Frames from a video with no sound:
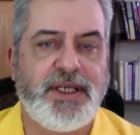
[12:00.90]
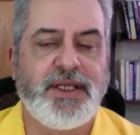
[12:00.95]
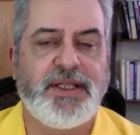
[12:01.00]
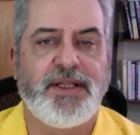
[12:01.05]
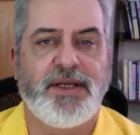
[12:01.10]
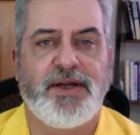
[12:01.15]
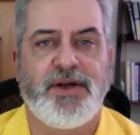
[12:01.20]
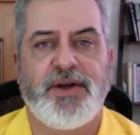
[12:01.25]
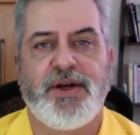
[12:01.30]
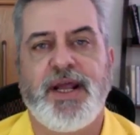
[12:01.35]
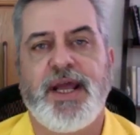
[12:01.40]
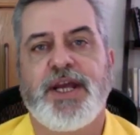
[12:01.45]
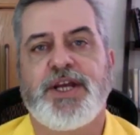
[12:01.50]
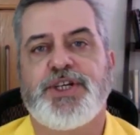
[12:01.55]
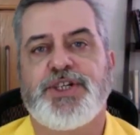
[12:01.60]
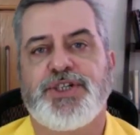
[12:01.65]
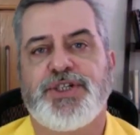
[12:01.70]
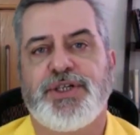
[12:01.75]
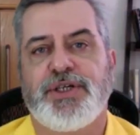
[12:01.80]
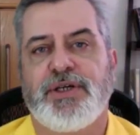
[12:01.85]
and the
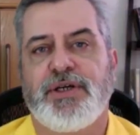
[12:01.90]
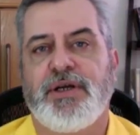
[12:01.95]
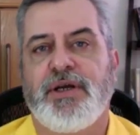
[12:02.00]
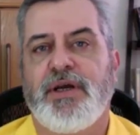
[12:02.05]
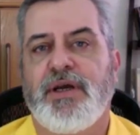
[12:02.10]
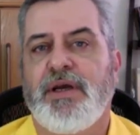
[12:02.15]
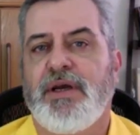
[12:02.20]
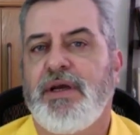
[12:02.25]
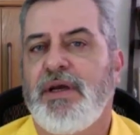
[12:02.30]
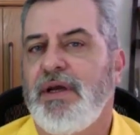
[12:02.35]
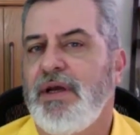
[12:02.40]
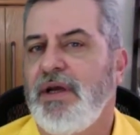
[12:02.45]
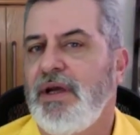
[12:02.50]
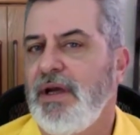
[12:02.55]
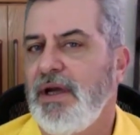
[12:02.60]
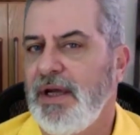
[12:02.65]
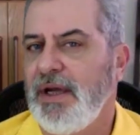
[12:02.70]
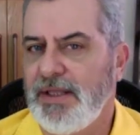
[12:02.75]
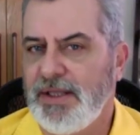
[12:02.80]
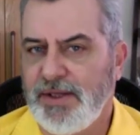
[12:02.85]
connection,
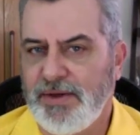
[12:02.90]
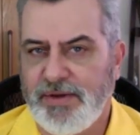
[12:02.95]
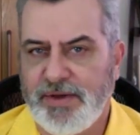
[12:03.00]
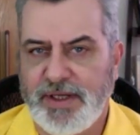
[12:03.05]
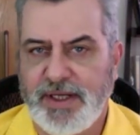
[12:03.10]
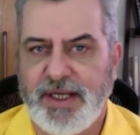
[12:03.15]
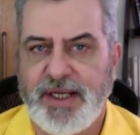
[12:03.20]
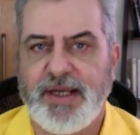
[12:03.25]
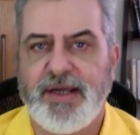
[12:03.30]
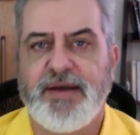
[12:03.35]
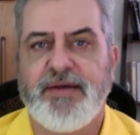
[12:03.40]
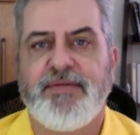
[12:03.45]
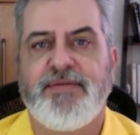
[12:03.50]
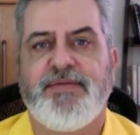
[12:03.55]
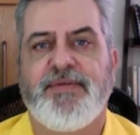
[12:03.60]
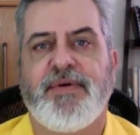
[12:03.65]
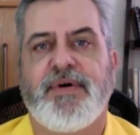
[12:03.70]
and they don't give